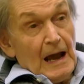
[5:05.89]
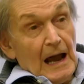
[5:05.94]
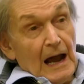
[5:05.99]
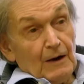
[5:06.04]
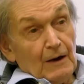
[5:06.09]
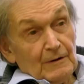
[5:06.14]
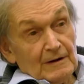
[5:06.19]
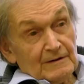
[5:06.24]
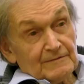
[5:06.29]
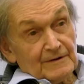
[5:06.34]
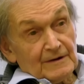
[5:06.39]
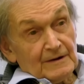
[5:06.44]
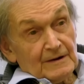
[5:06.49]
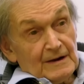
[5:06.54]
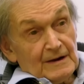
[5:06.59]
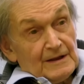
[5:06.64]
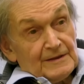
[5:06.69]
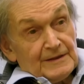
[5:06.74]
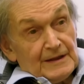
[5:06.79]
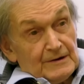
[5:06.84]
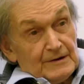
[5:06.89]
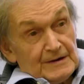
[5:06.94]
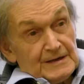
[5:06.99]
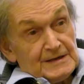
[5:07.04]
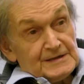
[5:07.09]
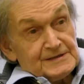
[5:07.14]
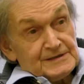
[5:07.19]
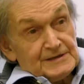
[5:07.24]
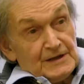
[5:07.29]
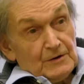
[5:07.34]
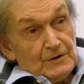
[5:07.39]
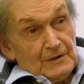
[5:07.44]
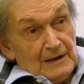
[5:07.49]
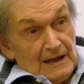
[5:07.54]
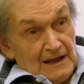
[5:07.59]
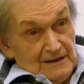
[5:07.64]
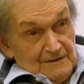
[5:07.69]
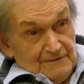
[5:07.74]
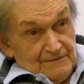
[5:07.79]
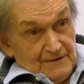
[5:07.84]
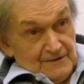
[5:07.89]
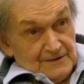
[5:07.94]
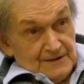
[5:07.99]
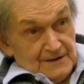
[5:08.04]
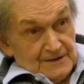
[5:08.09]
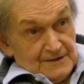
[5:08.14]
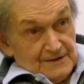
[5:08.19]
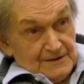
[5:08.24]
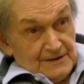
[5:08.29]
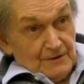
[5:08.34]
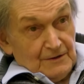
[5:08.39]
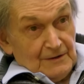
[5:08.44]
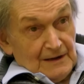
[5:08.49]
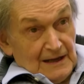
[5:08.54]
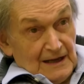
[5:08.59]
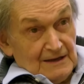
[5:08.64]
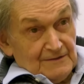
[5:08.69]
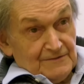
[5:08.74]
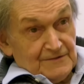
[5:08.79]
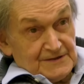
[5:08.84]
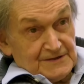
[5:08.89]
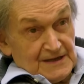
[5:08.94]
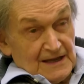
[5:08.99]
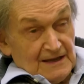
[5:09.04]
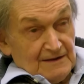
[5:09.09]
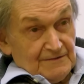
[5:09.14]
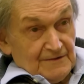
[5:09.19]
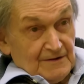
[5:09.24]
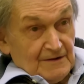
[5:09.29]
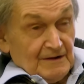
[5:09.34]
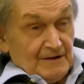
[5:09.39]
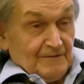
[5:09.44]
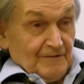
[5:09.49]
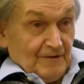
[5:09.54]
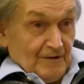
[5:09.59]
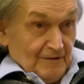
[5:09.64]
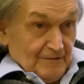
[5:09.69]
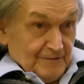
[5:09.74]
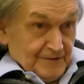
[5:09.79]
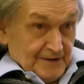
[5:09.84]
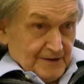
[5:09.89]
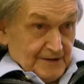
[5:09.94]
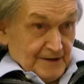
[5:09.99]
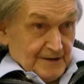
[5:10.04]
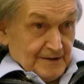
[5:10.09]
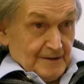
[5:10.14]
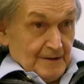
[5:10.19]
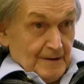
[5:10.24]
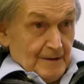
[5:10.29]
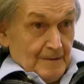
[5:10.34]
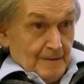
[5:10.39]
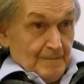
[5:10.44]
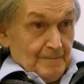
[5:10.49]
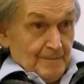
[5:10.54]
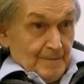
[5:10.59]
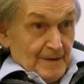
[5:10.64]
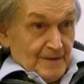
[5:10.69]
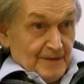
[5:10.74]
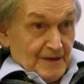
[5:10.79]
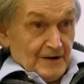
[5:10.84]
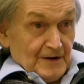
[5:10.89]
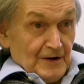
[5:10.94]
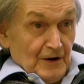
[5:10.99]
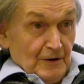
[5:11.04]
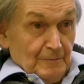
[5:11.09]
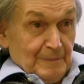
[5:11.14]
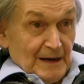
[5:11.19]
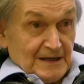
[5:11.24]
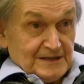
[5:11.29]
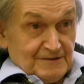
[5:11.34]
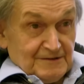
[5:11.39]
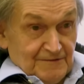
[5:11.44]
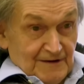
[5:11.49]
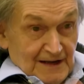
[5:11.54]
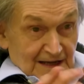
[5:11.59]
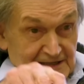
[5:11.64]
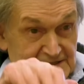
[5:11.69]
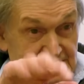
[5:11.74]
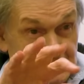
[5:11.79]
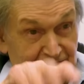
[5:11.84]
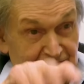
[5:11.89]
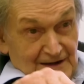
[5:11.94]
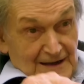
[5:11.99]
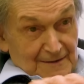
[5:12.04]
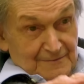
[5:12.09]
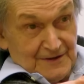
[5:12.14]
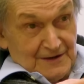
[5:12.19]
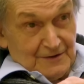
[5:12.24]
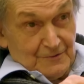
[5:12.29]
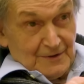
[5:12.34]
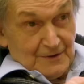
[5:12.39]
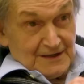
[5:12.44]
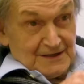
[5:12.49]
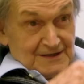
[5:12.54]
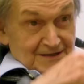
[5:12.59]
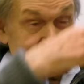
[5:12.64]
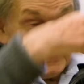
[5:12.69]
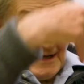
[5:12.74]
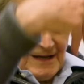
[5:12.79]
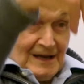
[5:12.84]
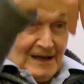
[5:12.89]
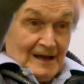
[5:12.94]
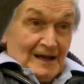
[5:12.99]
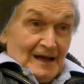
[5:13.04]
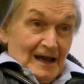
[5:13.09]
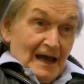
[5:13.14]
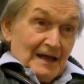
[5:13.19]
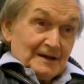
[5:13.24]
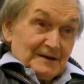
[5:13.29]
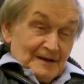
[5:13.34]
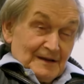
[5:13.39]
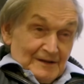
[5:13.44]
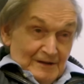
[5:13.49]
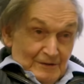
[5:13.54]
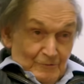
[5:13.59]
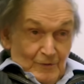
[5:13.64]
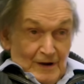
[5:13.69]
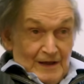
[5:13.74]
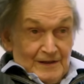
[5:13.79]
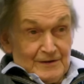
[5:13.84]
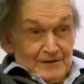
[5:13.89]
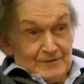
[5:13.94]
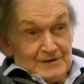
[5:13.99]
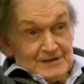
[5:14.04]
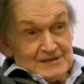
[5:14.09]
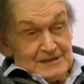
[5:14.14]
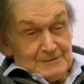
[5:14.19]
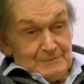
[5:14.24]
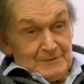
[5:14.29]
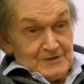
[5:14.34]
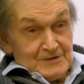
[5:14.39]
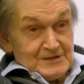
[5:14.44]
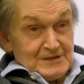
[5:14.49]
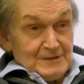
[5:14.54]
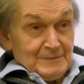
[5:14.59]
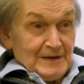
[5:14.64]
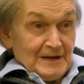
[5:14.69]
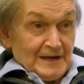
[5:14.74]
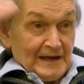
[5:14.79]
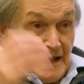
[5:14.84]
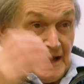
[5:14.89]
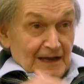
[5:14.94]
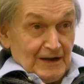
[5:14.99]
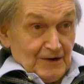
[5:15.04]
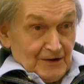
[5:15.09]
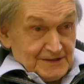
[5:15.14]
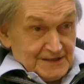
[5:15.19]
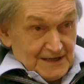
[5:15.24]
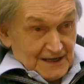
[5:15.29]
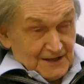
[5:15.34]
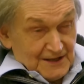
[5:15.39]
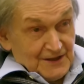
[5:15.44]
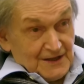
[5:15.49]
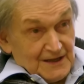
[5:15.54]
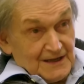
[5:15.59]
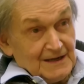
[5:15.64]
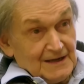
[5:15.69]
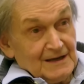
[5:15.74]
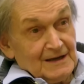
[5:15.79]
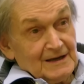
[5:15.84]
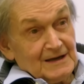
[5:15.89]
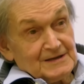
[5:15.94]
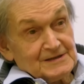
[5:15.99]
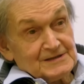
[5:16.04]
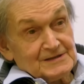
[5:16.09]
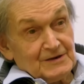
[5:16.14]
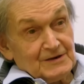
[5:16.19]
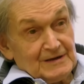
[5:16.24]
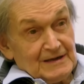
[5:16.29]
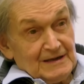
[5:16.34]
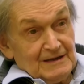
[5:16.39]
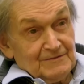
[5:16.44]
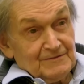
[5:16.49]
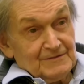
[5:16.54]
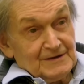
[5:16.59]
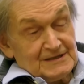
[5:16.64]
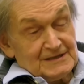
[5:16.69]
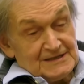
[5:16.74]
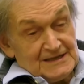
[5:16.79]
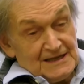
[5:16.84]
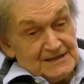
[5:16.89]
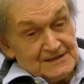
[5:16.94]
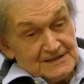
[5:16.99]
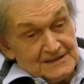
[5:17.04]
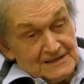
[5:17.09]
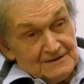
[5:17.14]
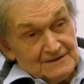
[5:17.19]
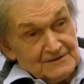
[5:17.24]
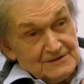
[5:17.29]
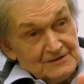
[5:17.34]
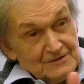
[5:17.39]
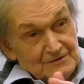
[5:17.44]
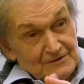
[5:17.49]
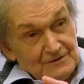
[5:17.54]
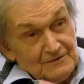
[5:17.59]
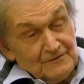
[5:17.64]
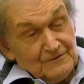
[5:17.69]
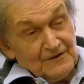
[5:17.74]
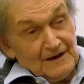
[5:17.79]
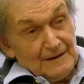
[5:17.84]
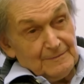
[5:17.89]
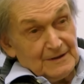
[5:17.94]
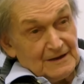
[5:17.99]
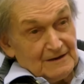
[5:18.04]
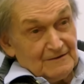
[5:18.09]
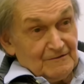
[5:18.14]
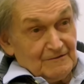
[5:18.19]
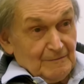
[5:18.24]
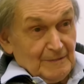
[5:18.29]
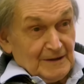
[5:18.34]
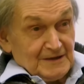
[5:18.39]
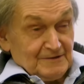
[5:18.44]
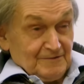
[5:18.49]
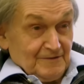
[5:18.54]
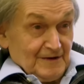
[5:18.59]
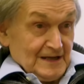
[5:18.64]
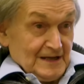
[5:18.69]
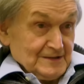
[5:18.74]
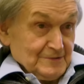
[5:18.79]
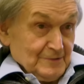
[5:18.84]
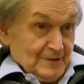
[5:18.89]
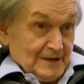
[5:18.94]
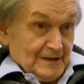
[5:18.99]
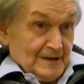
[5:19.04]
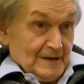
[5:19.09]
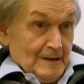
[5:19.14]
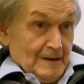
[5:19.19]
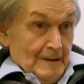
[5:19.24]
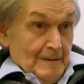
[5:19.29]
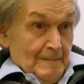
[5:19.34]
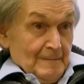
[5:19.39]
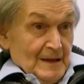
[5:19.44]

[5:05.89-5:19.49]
However, there is no life on it. No life has ever evolved on it. There are no butterflies to flap their wings, and weather is supposed to be a chaotic thing, and so even sensitive to the flapping of a butterfly's wing.